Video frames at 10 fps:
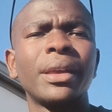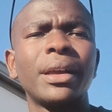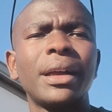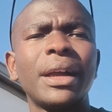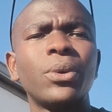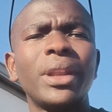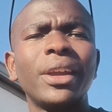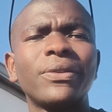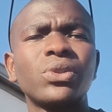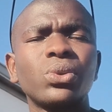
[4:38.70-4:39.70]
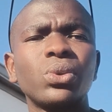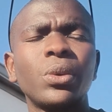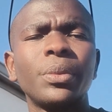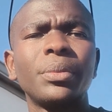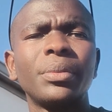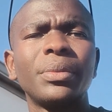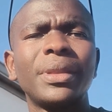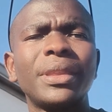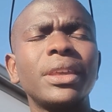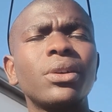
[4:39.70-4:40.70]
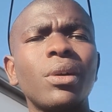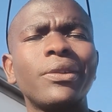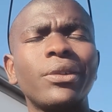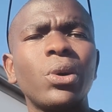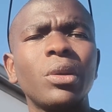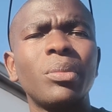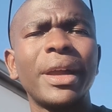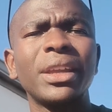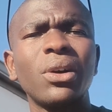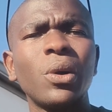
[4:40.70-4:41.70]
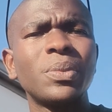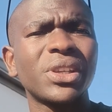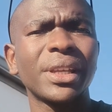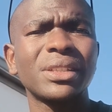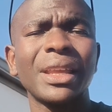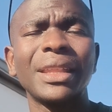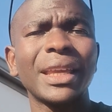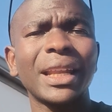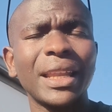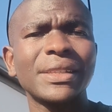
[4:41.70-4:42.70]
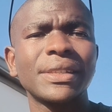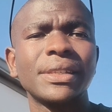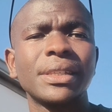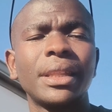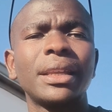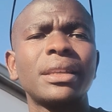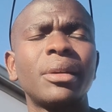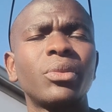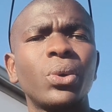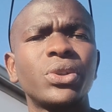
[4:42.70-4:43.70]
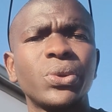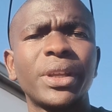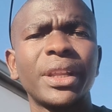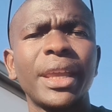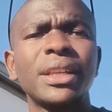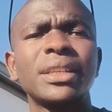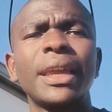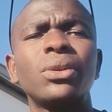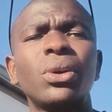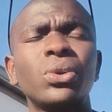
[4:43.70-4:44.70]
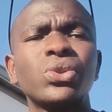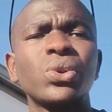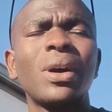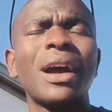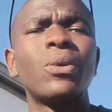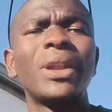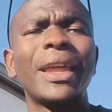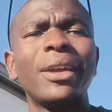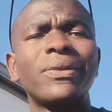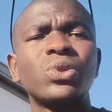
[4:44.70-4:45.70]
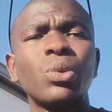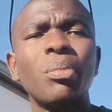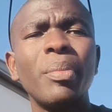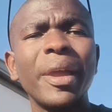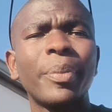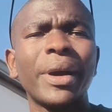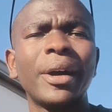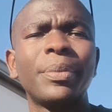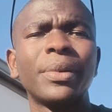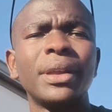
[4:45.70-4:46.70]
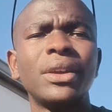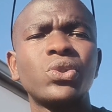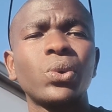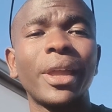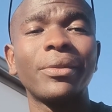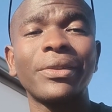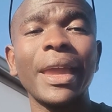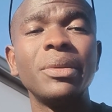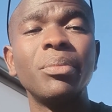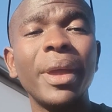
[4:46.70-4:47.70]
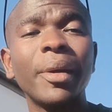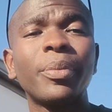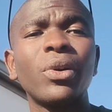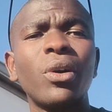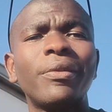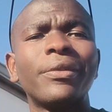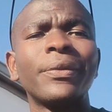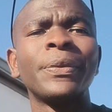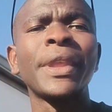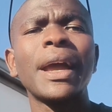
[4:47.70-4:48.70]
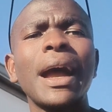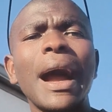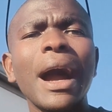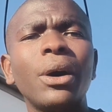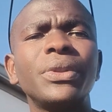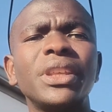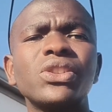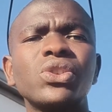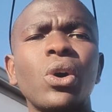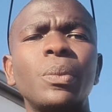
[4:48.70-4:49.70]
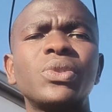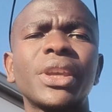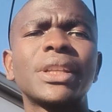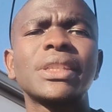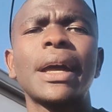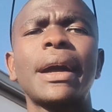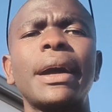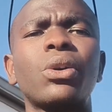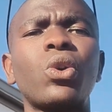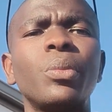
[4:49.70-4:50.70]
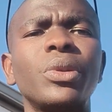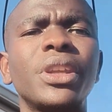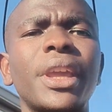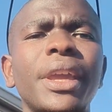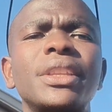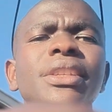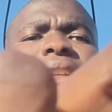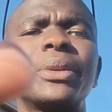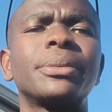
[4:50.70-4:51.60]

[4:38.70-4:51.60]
I will have to think of all my objects and the classes that I'm going to create, and also I will have to have a map of how these objects are communicating